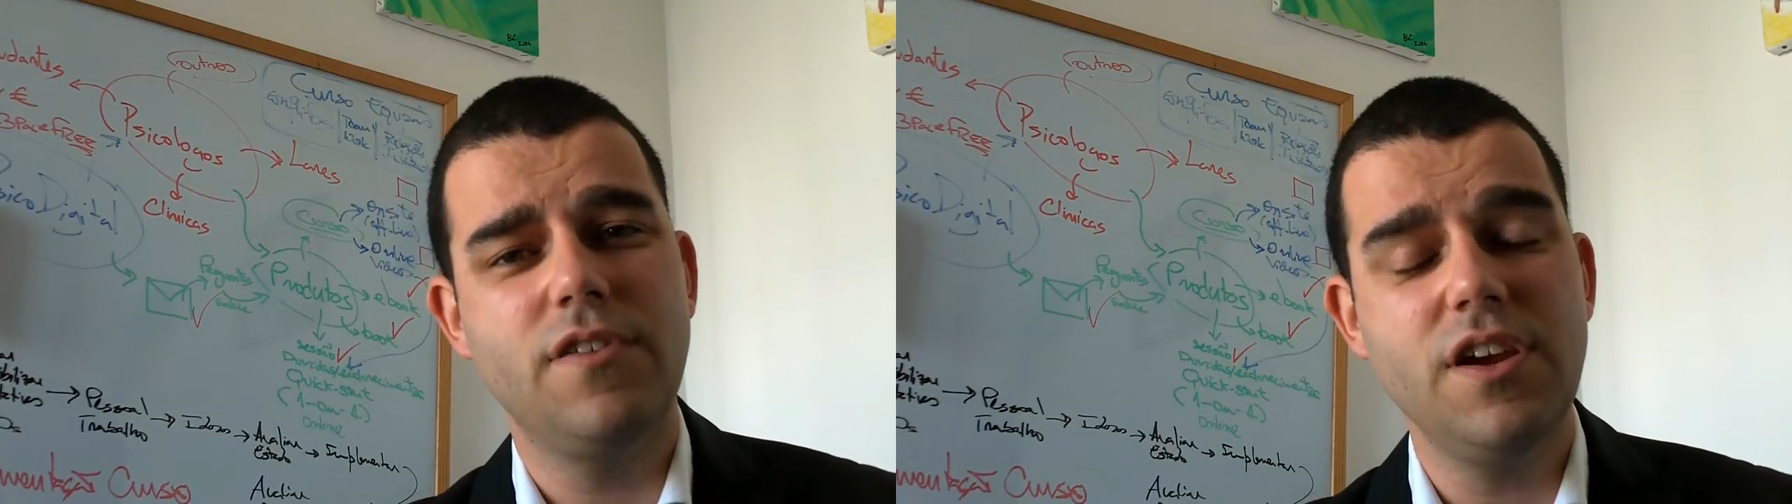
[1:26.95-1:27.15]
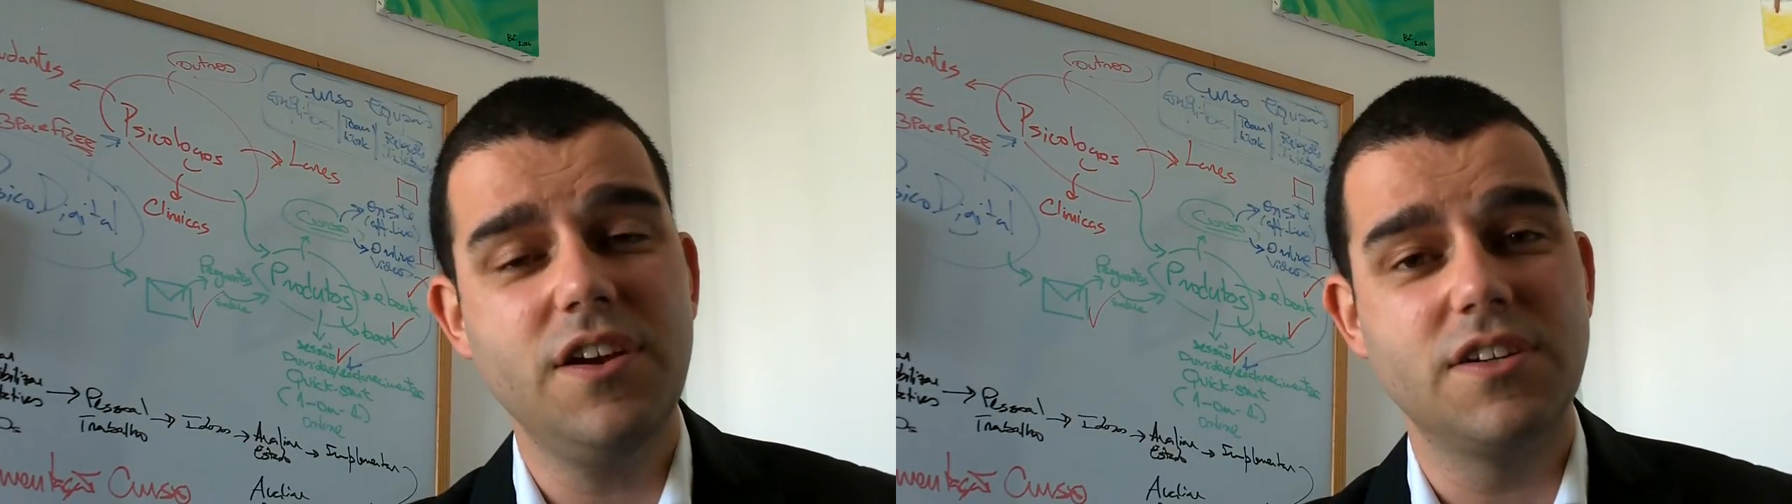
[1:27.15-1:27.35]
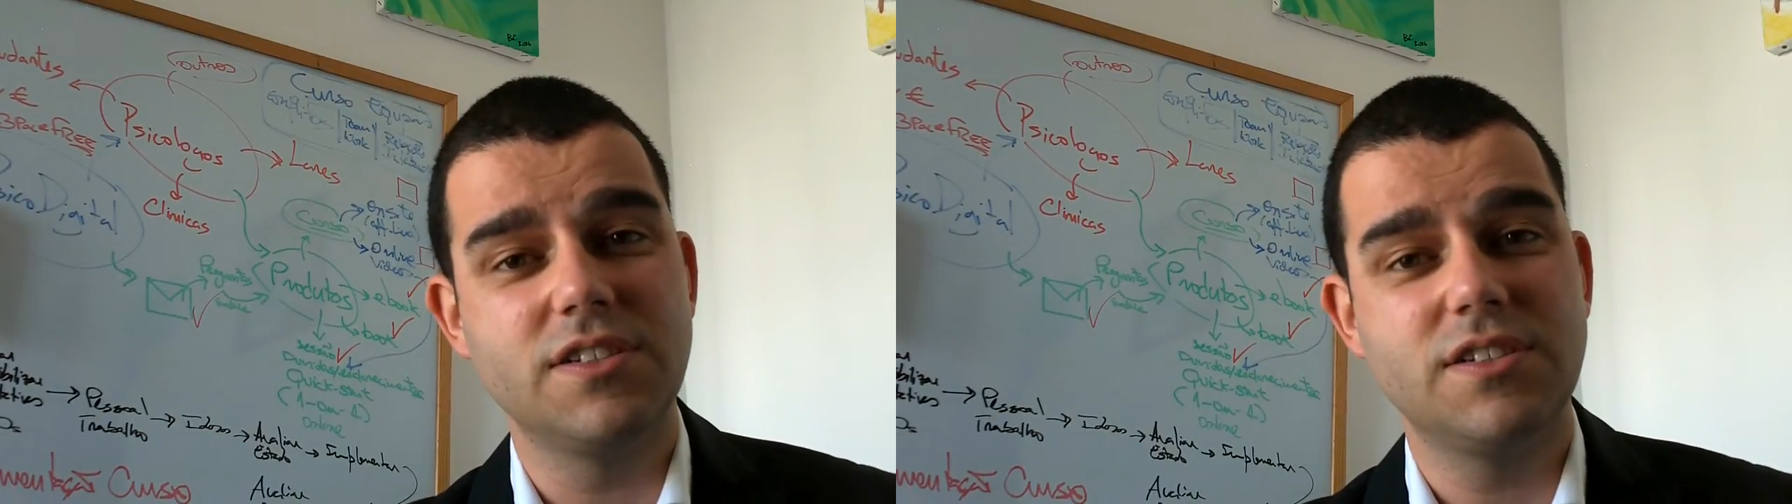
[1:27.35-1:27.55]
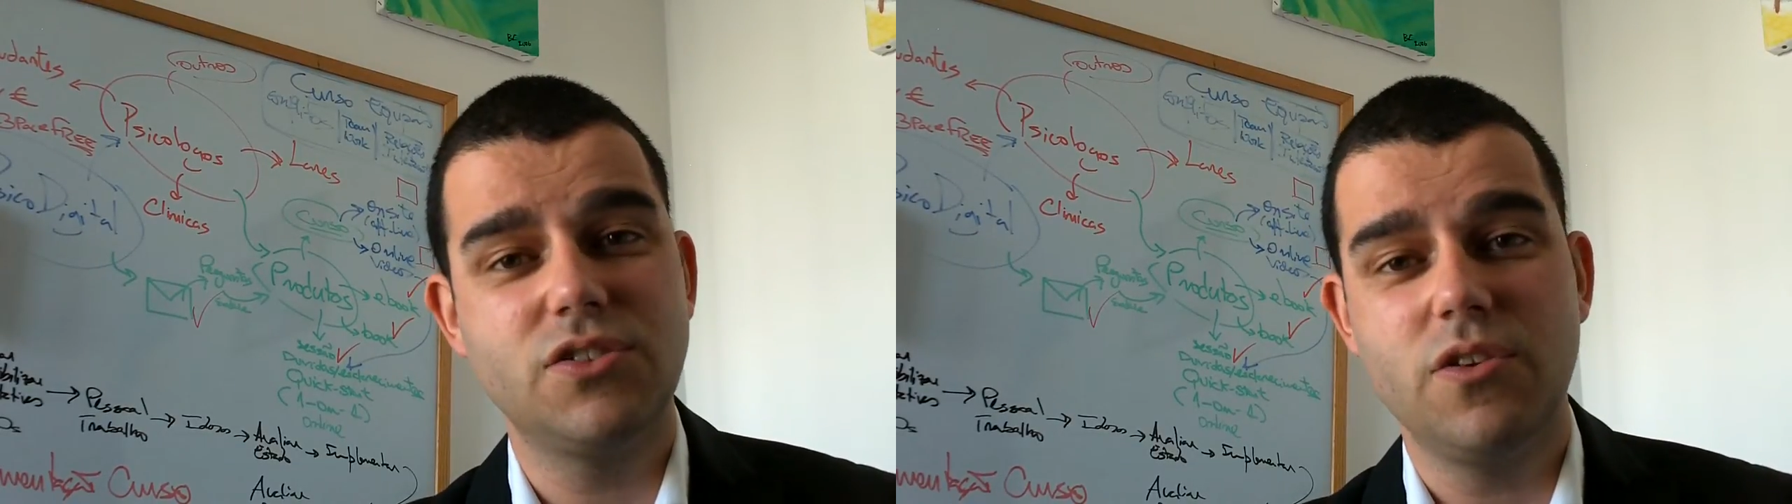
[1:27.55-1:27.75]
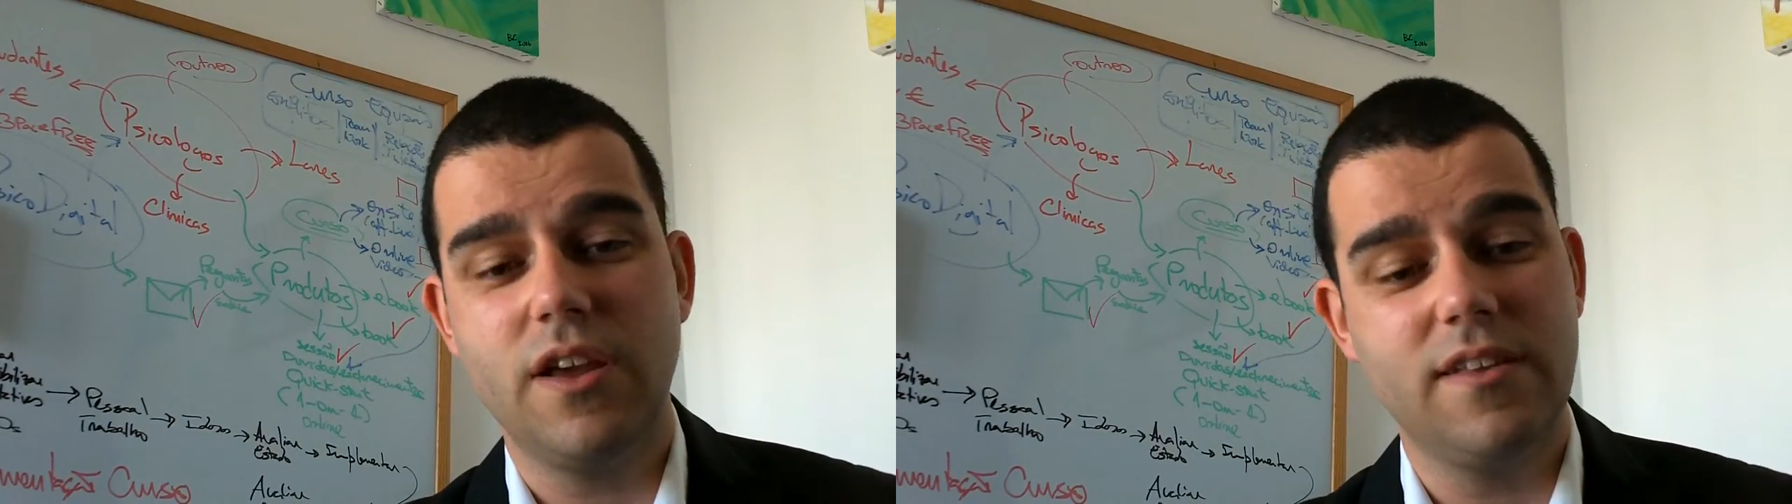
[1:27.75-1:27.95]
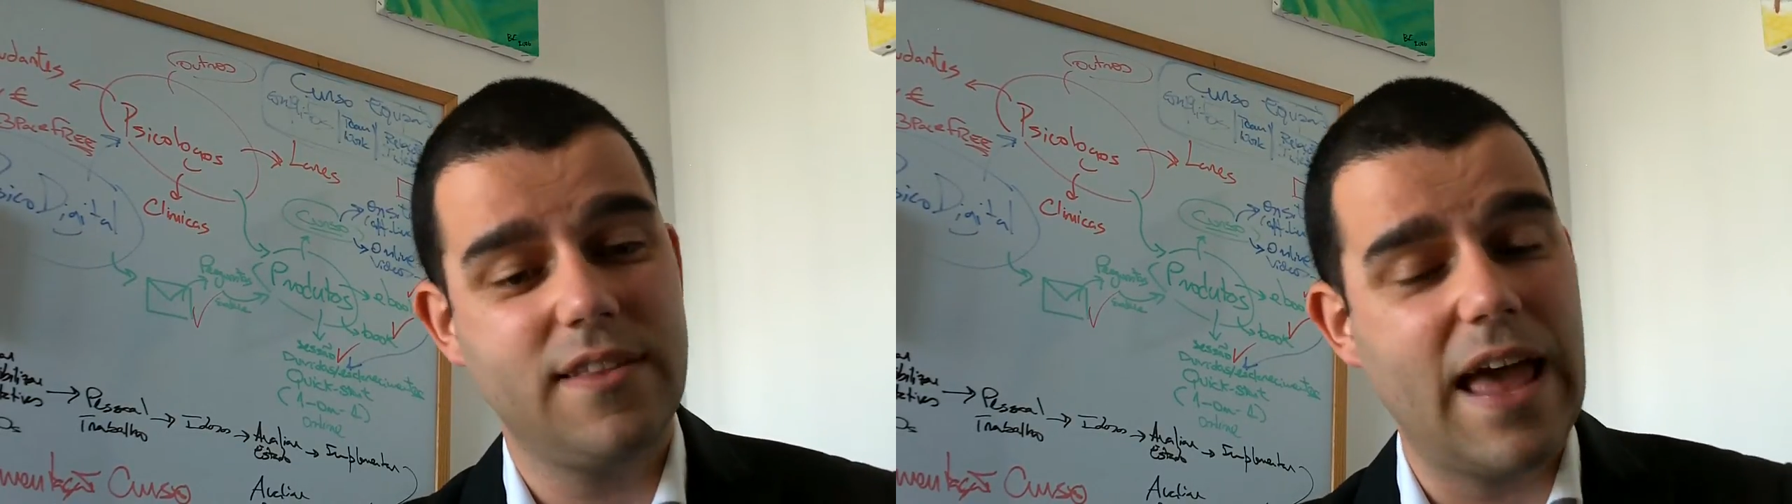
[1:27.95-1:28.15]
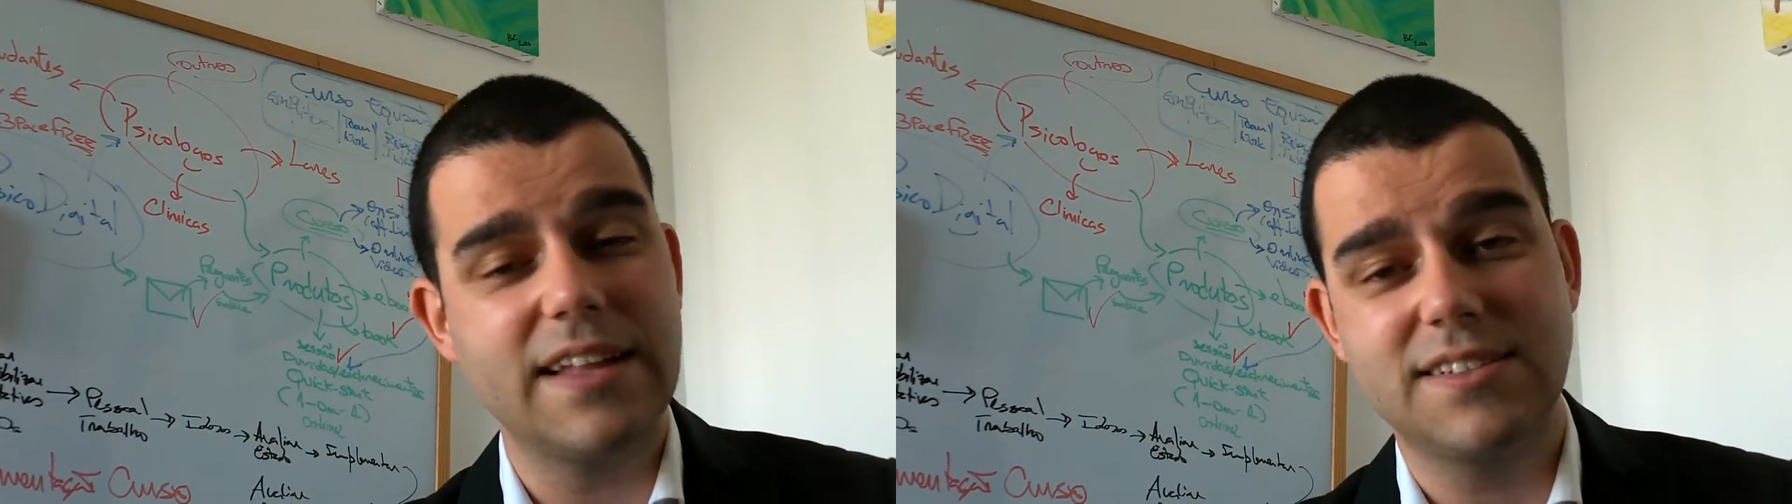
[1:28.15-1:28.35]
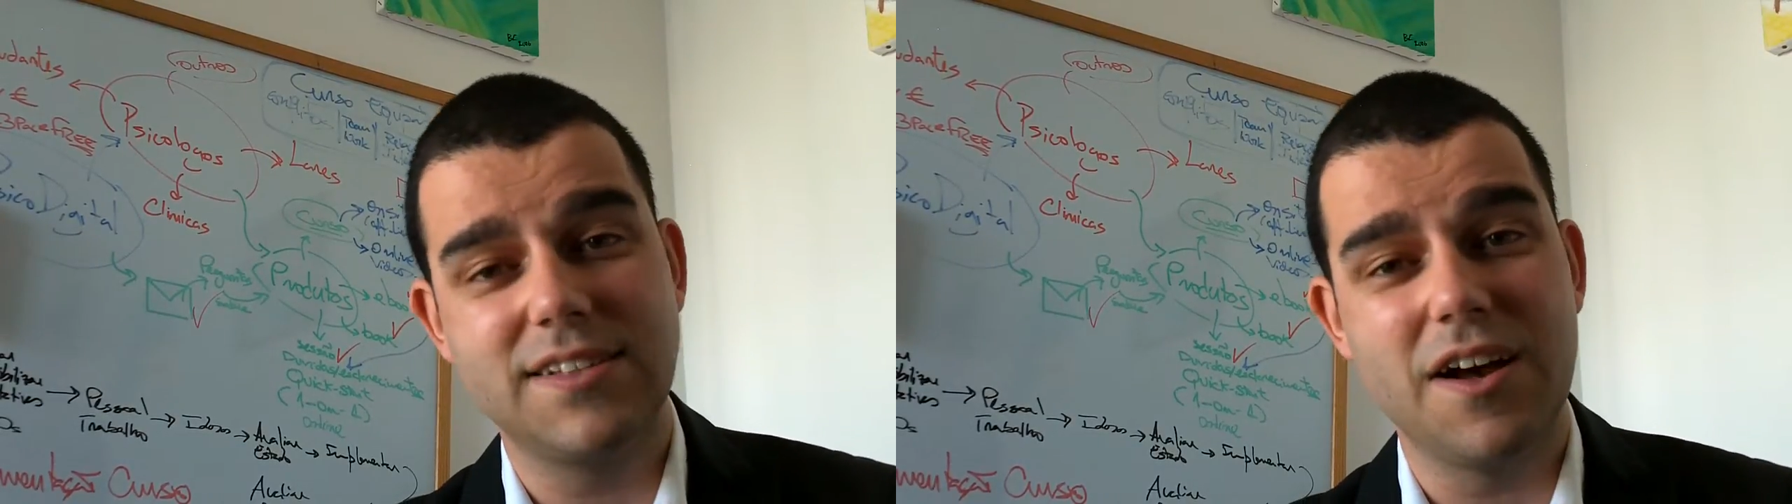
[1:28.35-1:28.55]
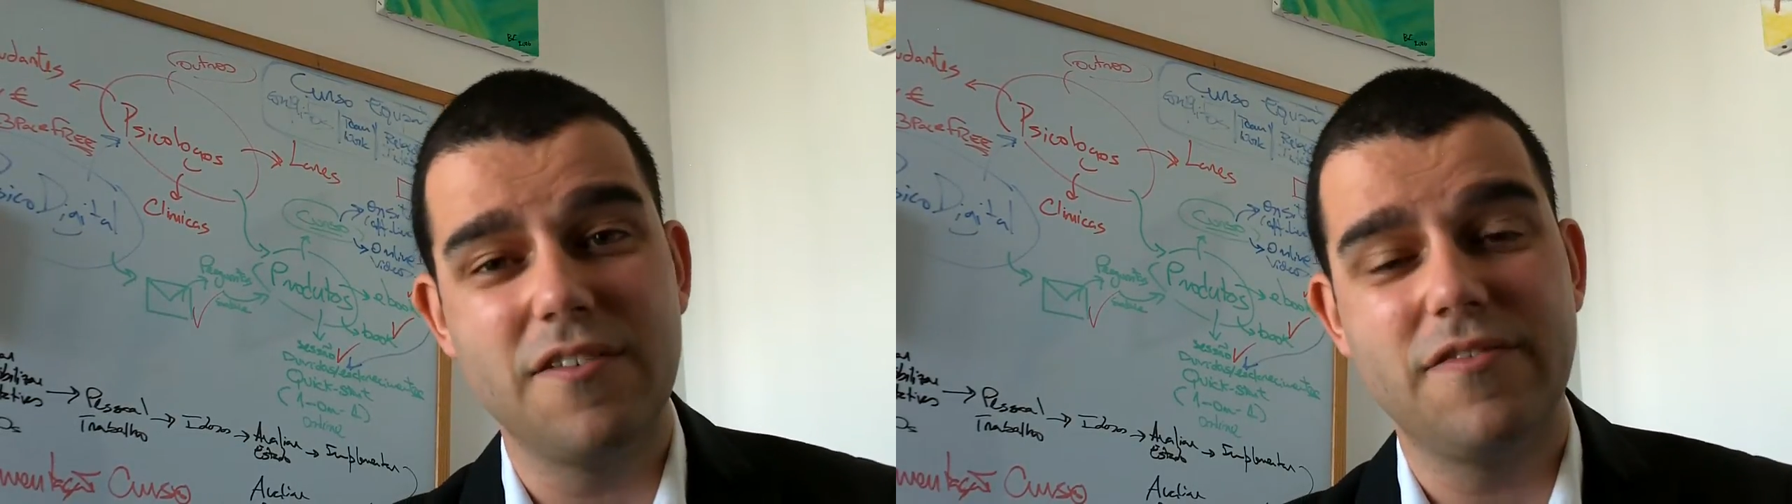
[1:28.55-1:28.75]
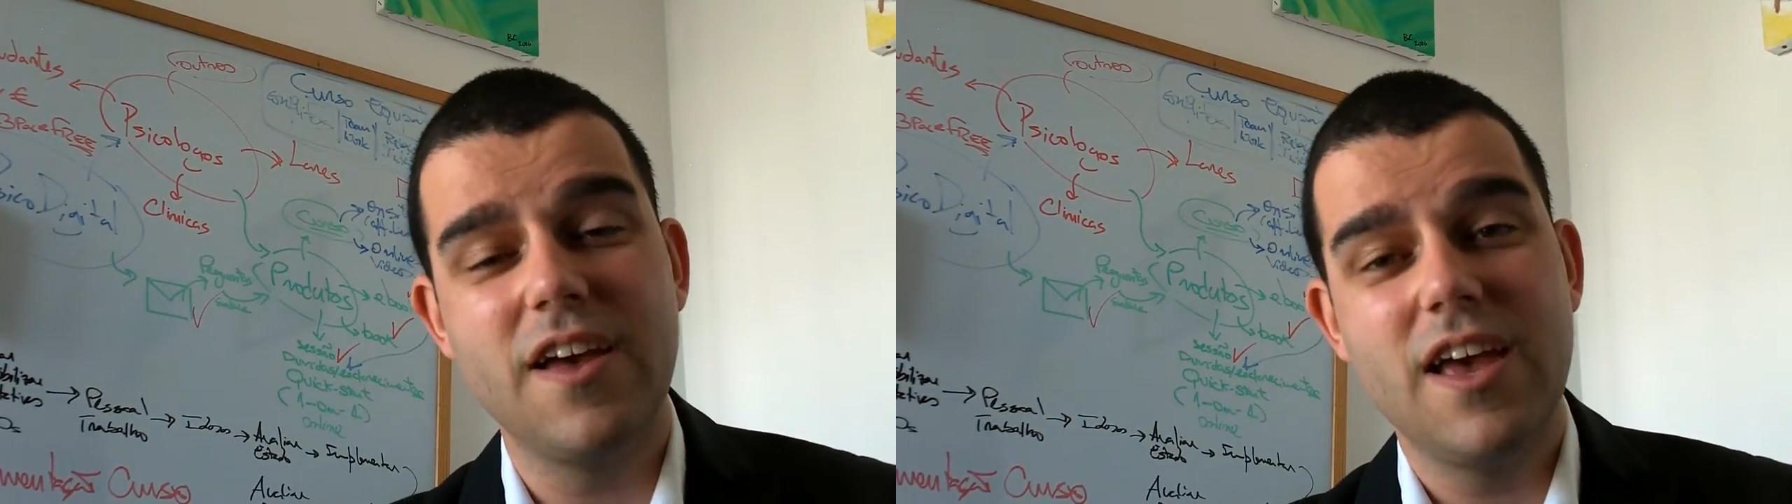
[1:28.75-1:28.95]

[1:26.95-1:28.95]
years studying that stuff,